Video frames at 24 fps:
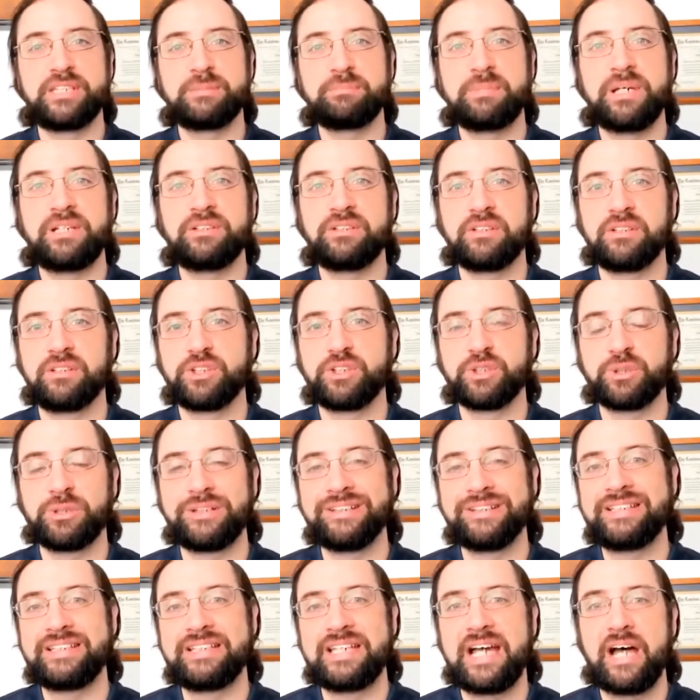I mean, they spent
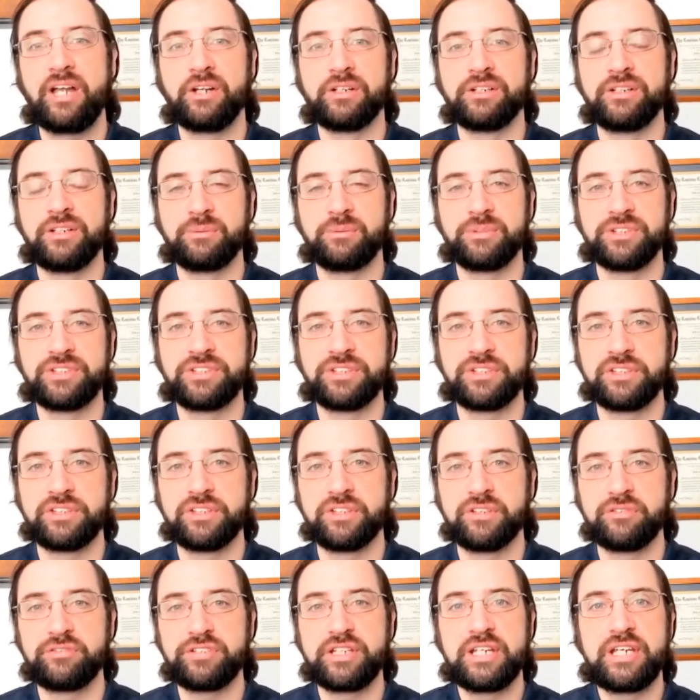$1 trillion in the
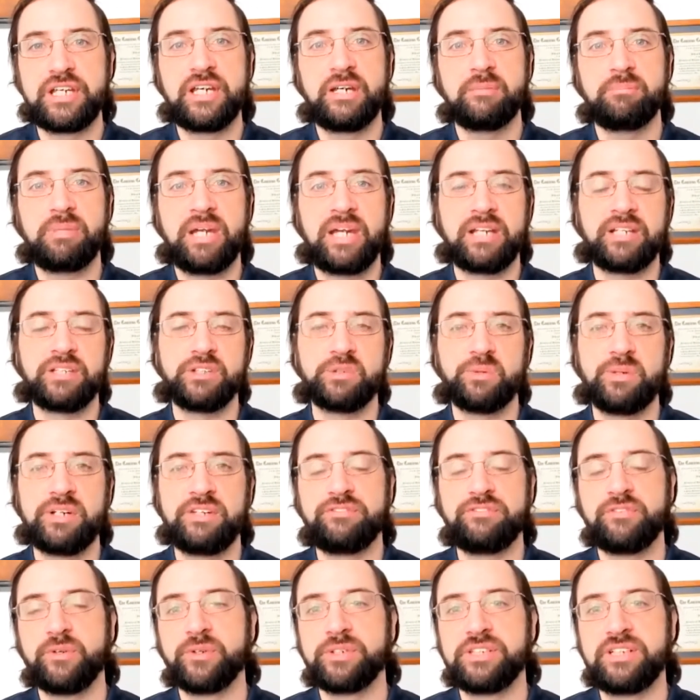reserves back
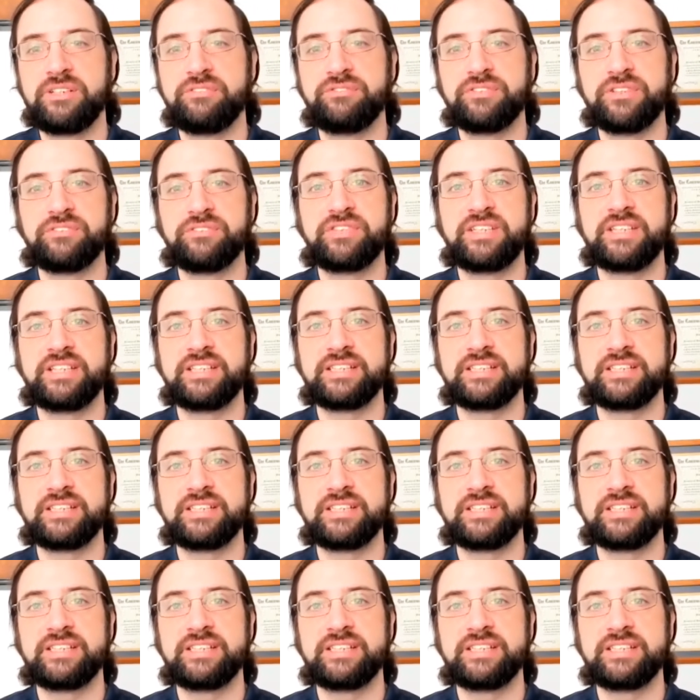in 2014,